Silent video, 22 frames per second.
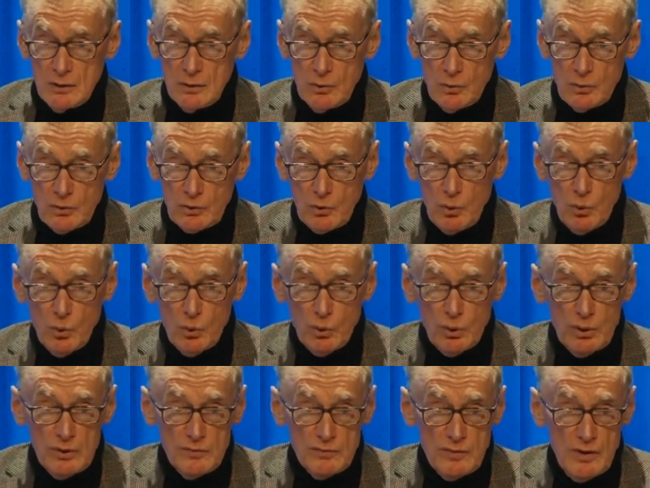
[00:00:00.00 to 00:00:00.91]
or the
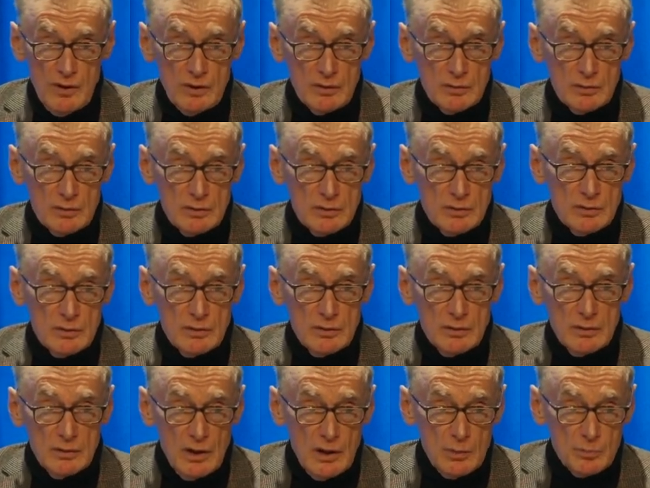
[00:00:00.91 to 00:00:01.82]
corner of a,
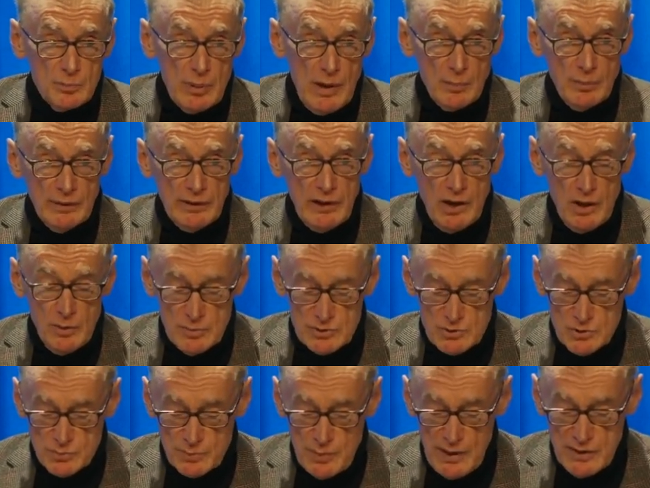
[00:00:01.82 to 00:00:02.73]
a public
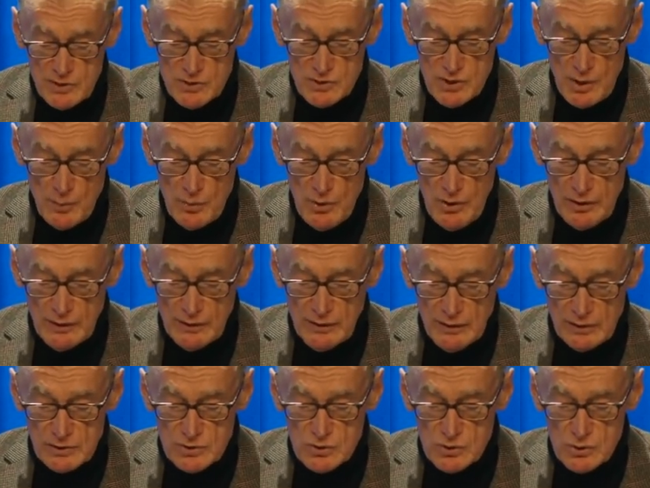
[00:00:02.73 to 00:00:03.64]
open space somewhere in
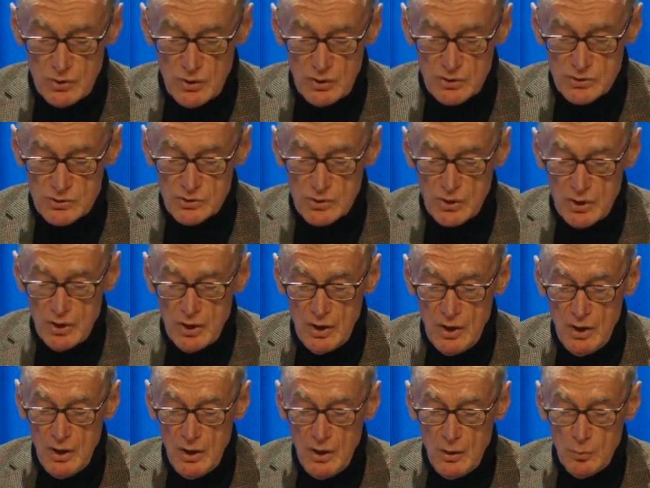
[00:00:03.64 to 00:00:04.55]
King's Cross
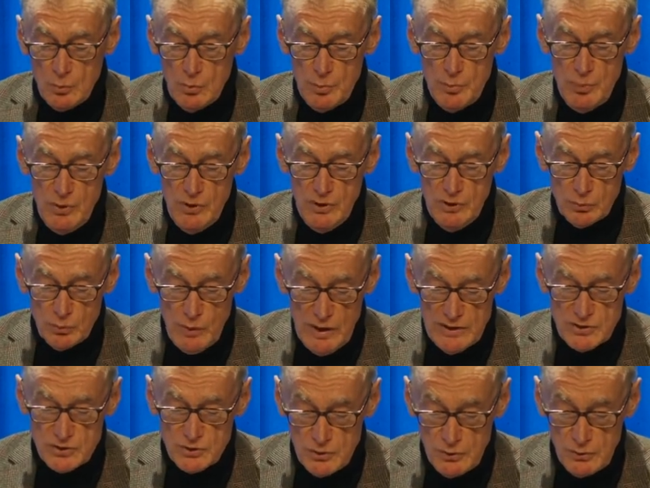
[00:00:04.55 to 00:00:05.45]
were being
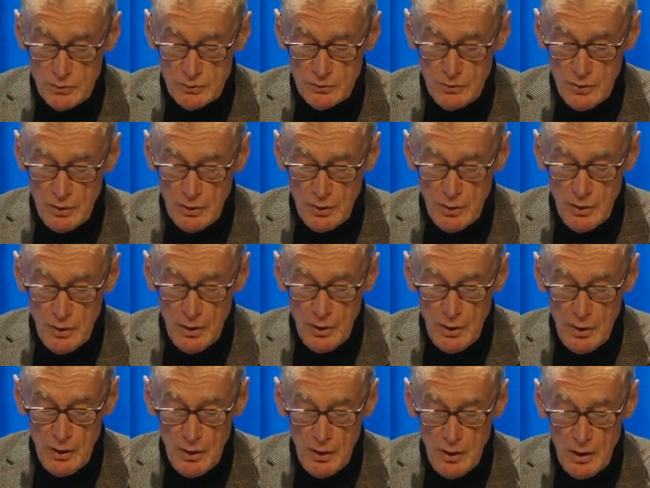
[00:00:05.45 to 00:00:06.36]
rescued,
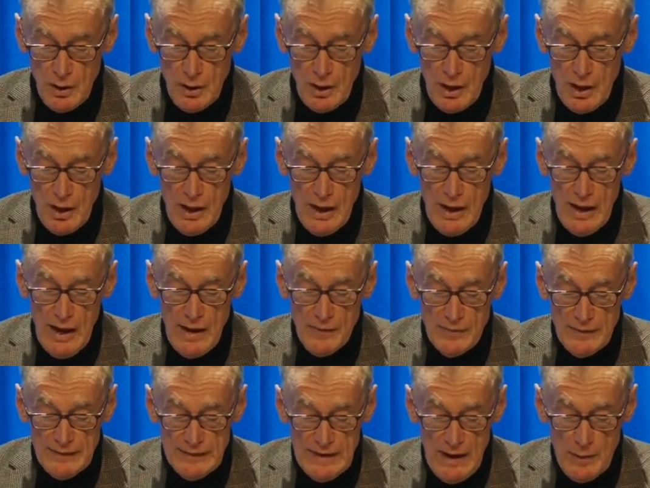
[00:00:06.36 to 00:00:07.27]
uh,
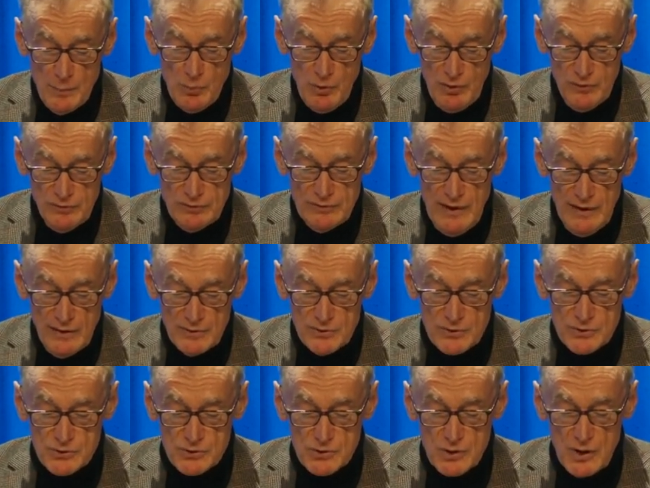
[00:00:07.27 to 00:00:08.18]
and the number of
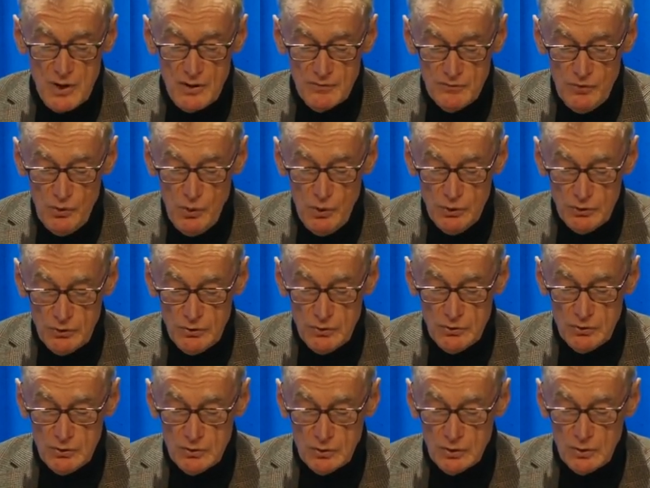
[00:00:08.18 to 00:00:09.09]
deaths
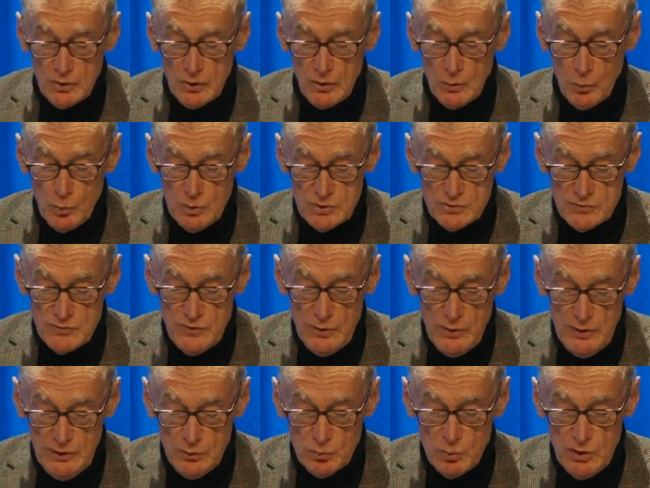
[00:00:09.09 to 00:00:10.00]
averted was
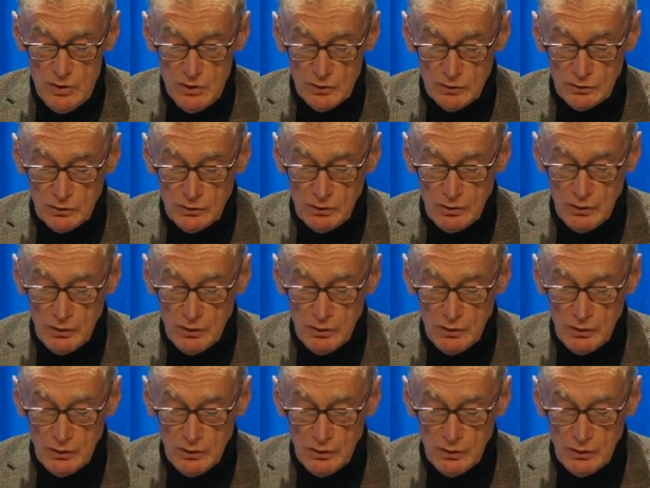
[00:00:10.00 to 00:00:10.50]
very real.